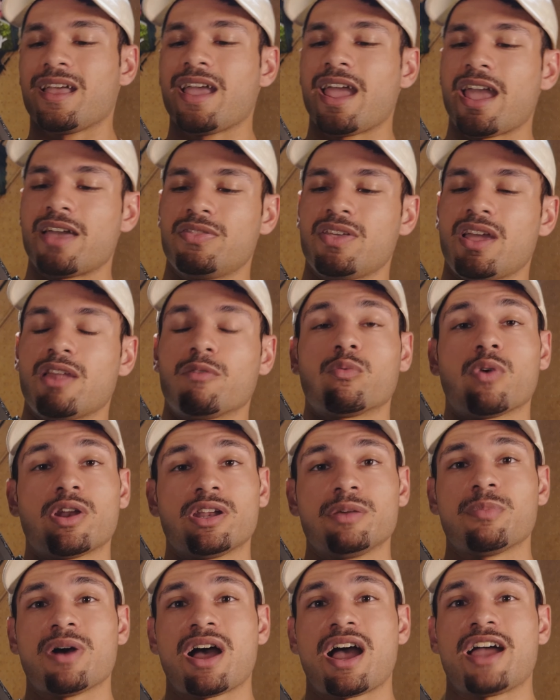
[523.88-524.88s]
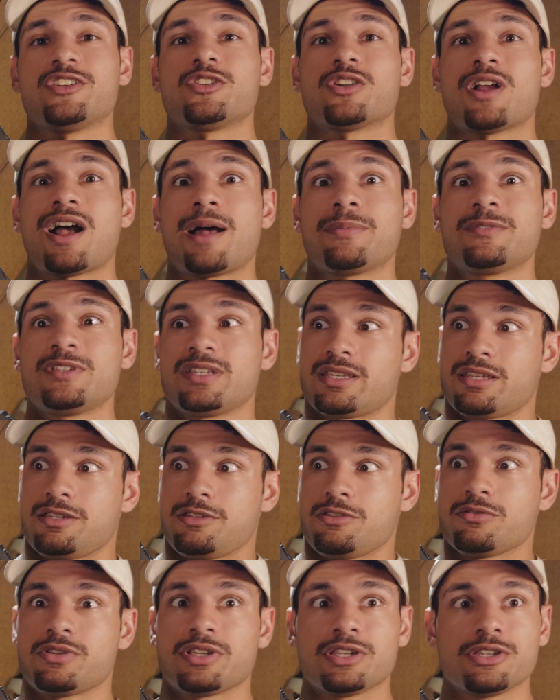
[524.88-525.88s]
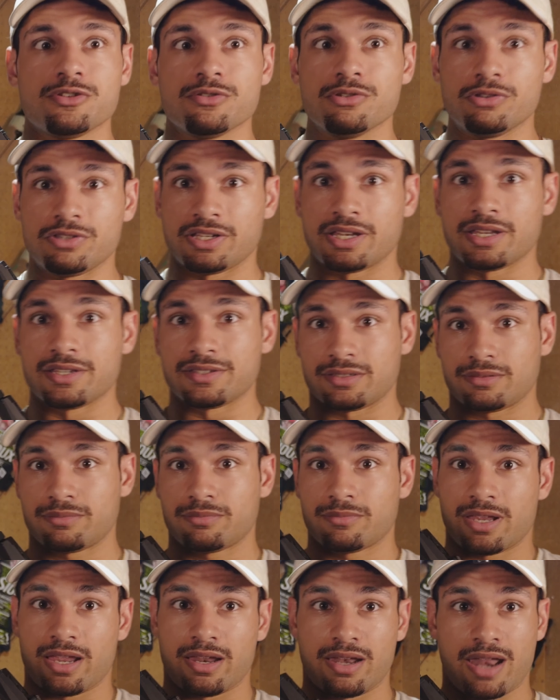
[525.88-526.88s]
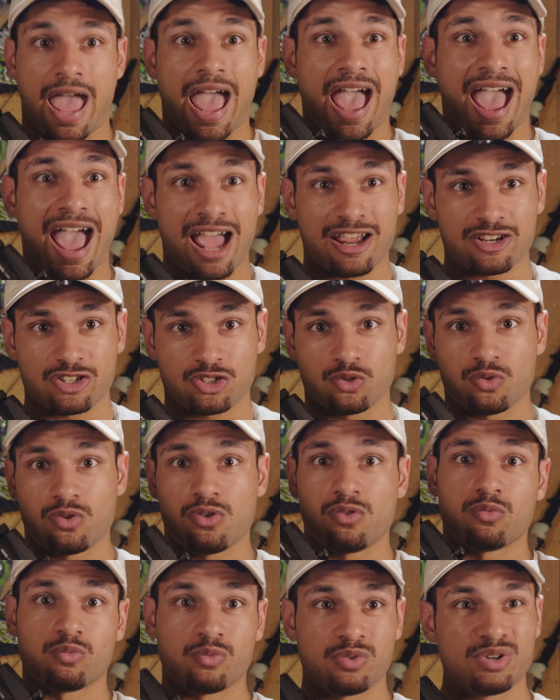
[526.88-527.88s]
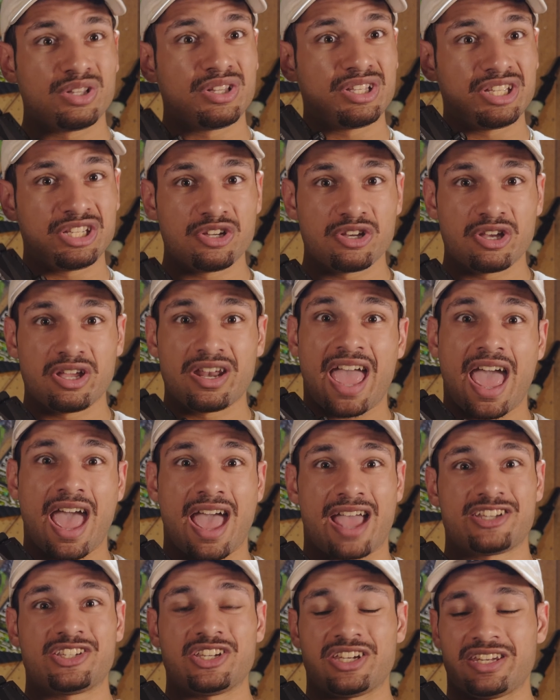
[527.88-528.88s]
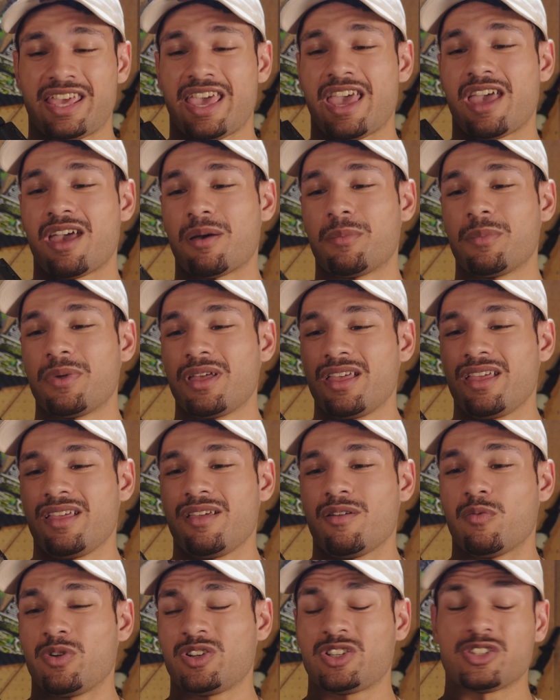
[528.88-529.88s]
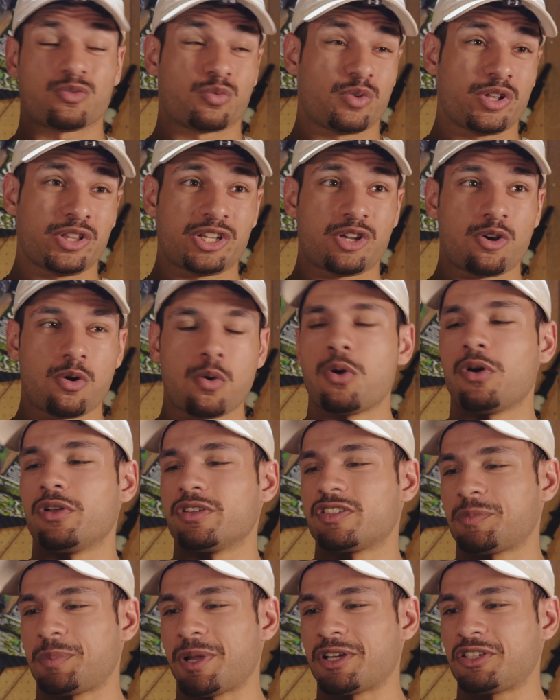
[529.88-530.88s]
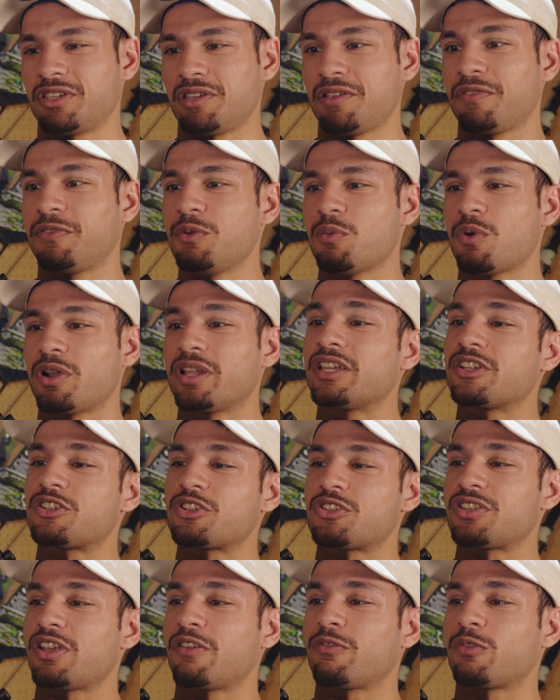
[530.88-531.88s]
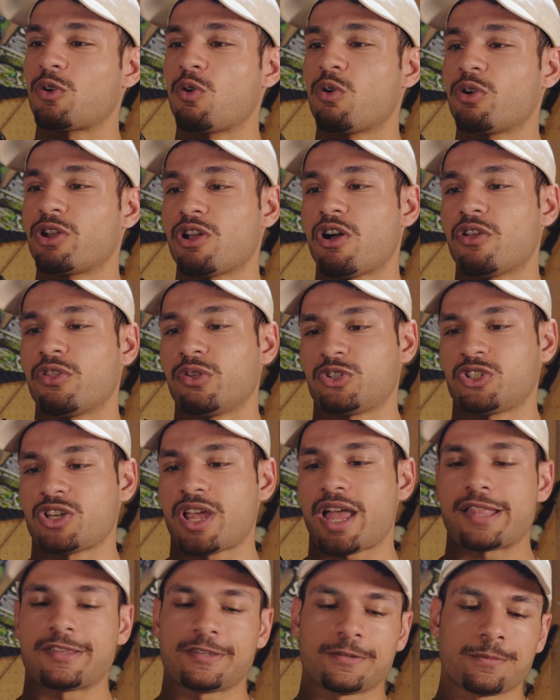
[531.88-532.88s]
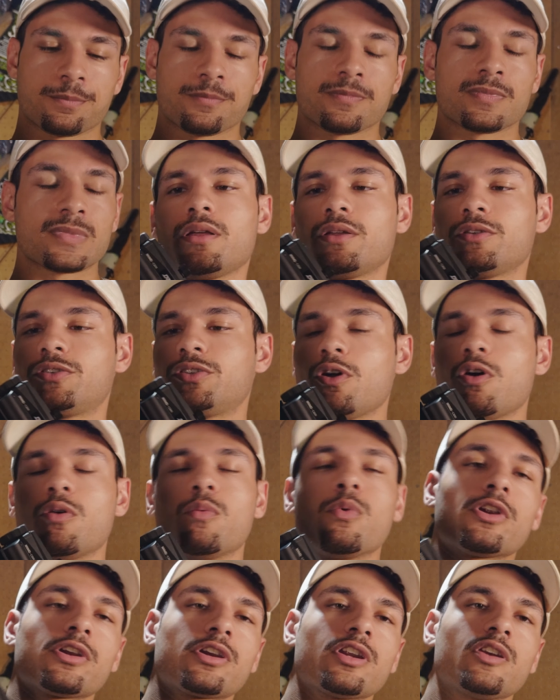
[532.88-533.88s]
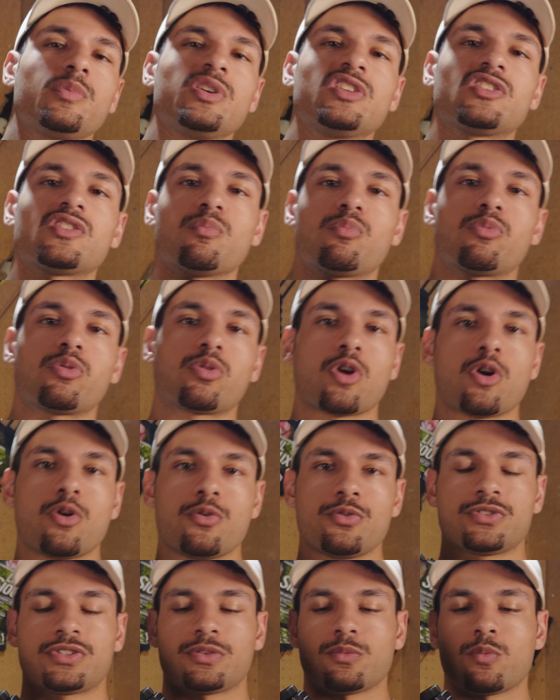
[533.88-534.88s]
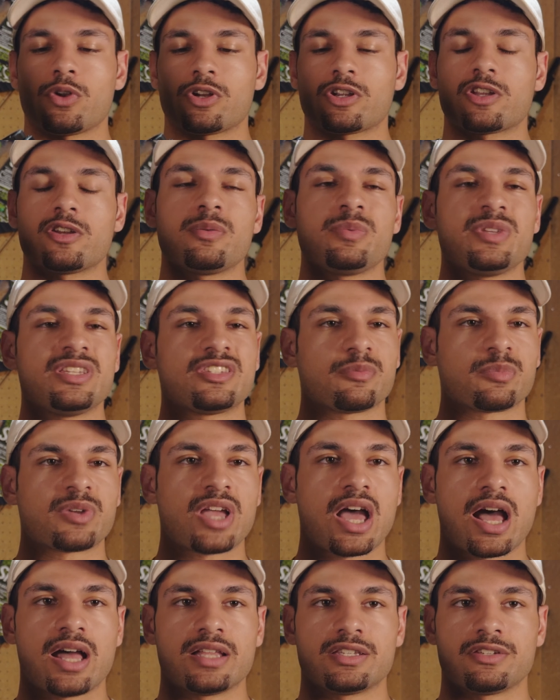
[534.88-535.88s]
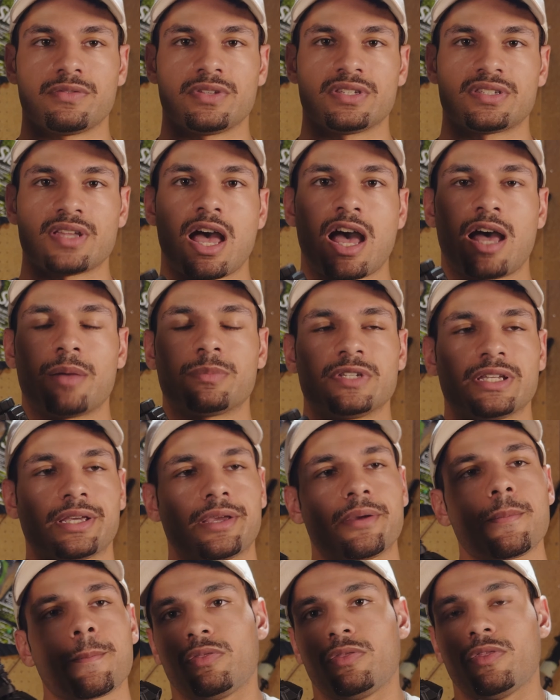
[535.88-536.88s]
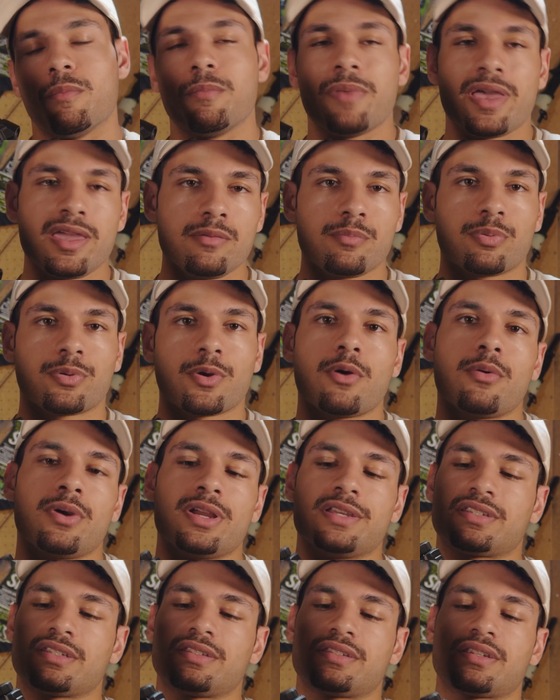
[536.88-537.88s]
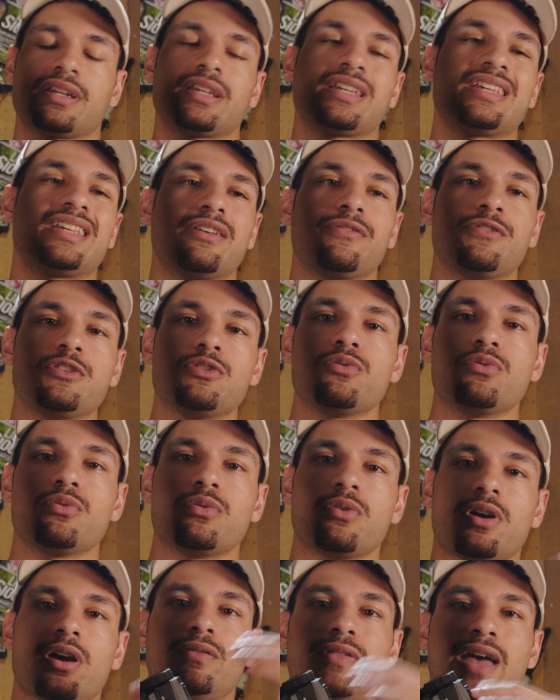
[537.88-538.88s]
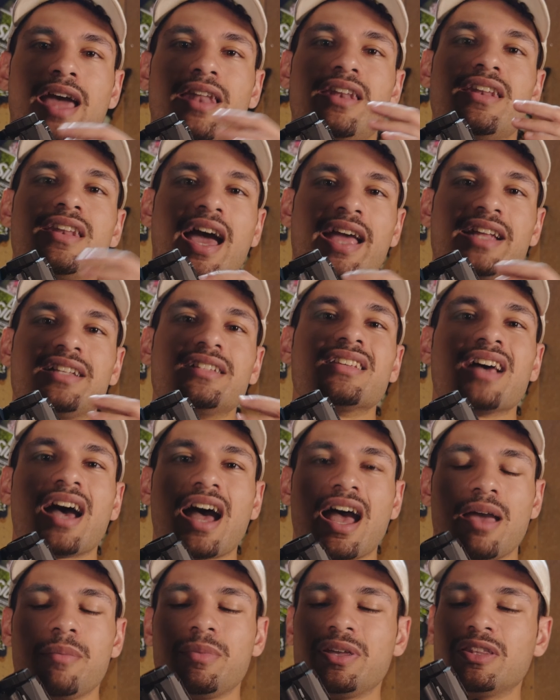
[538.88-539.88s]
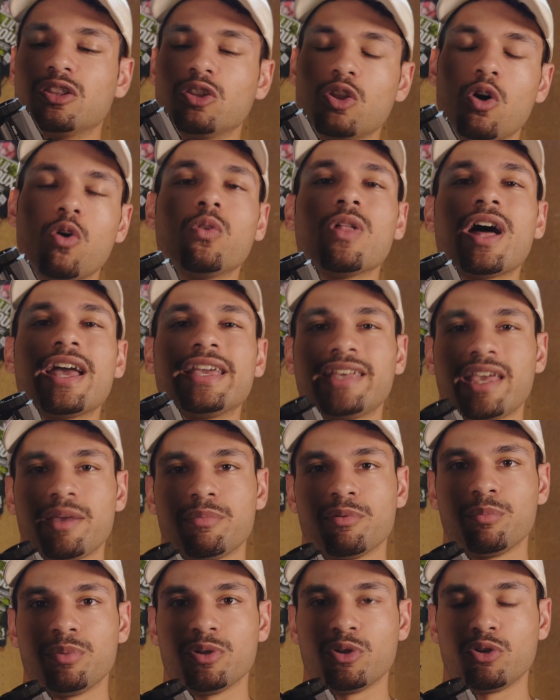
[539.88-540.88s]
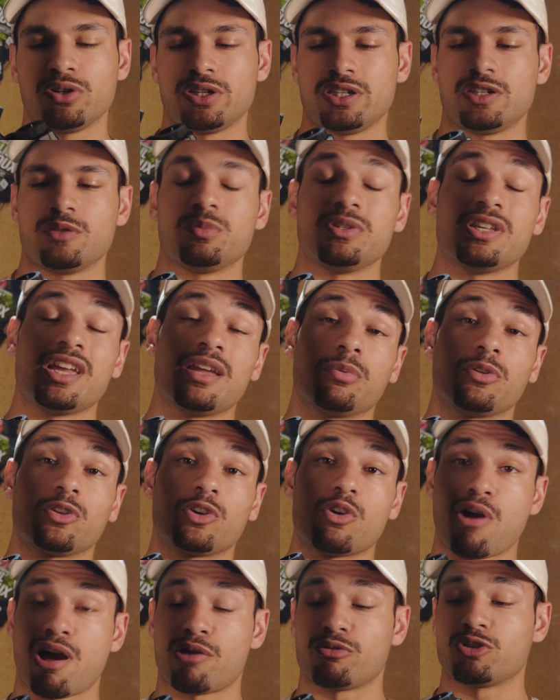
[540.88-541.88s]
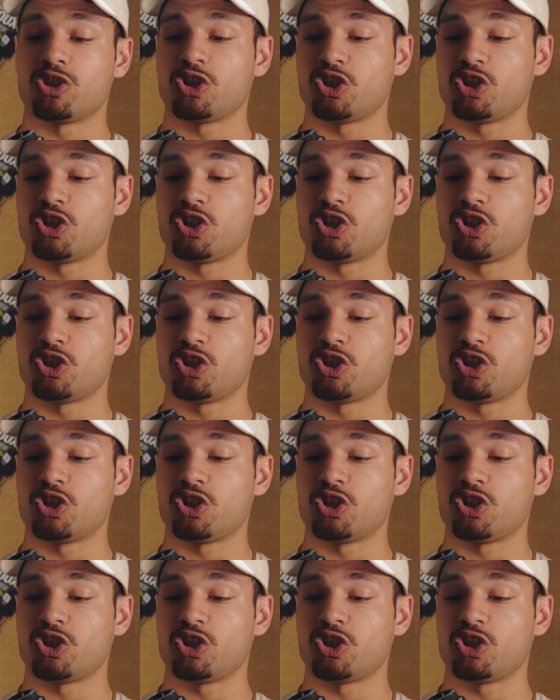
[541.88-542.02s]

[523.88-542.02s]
and then run it behind your optic, and you can use it as an actual really good action cam, which is really cool, especially if you want to get yourself recording all those shots. So what are going to be some pros? What are going to be some cons of this optic? The main pro is it's going to give you that nighttime and low light capability to be able to go out and